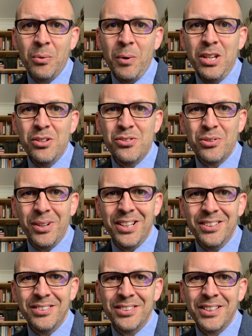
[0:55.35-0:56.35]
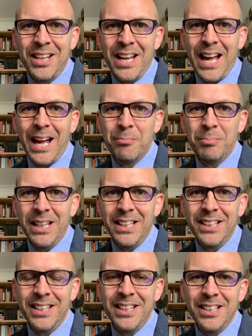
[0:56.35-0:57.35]
when you join us at
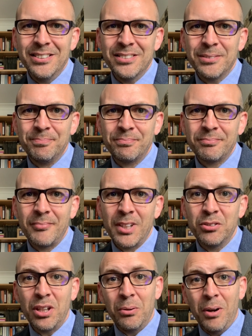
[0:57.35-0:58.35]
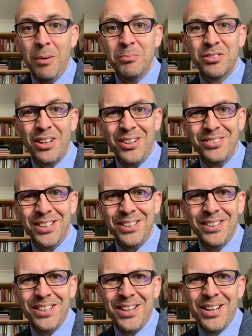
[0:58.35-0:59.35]
Becket Keys. So I'm starting,